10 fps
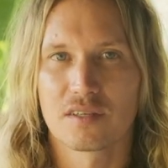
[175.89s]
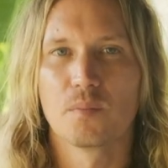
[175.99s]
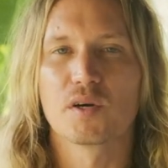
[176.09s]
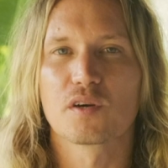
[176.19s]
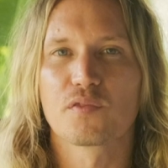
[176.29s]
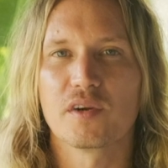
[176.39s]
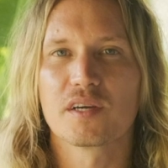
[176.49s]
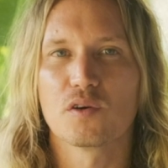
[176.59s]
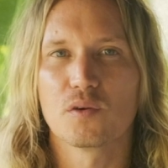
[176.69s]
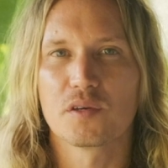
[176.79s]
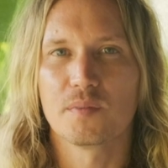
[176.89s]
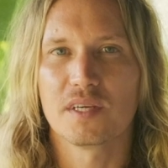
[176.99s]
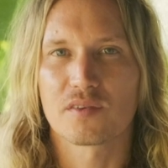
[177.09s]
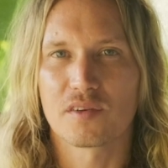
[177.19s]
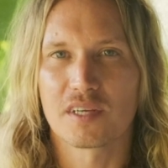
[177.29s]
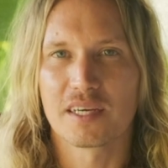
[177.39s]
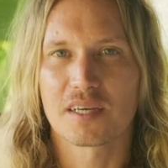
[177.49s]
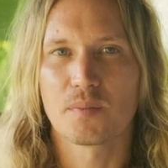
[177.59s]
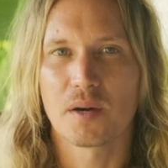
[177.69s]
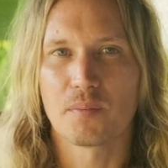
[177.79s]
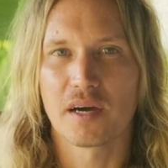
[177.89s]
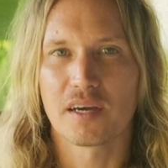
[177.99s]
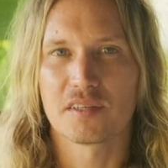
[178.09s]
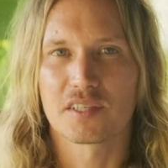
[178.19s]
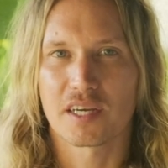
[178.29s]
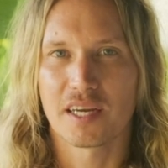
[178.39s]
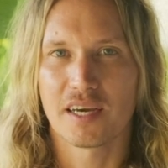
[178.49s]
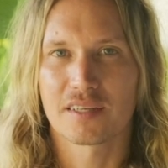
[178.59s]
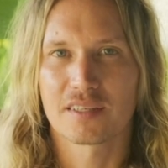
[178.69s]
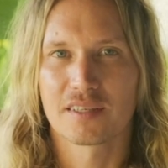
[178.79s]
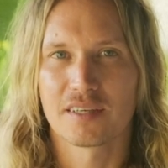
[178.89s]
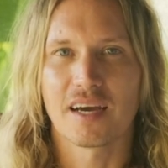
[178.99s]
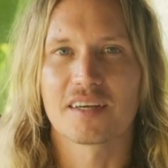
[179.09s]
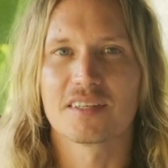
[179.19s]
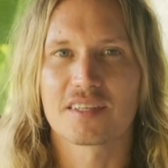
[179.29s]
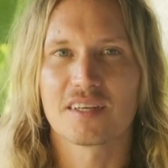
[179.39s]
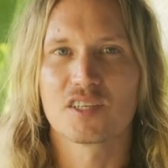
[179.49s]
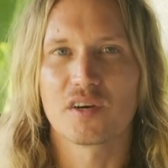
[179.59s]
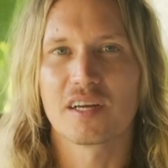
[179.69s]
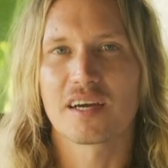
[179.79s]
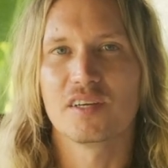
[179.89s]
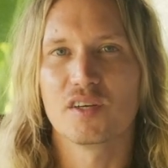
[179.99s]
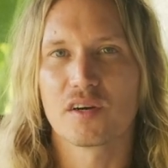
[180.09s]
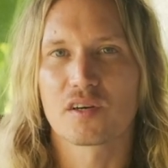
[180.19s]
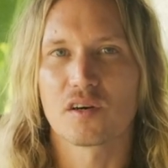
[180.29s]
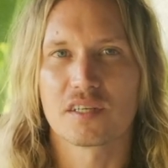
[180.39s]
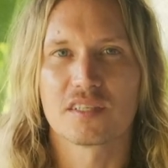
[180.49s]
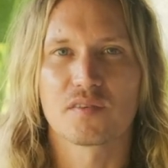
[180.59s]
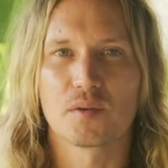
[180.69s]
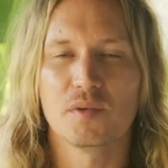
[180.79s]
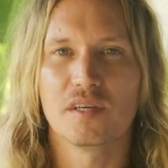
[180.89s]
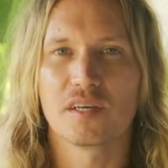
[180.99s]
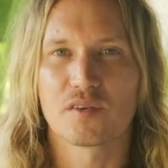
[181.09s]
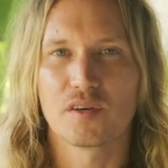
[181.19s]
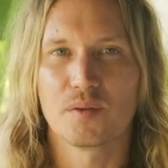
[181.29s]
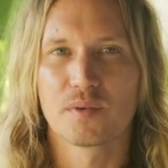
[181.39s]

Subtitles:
Book a free call with me through the link in my bio to connect, and consider joining our neurocognitive communion group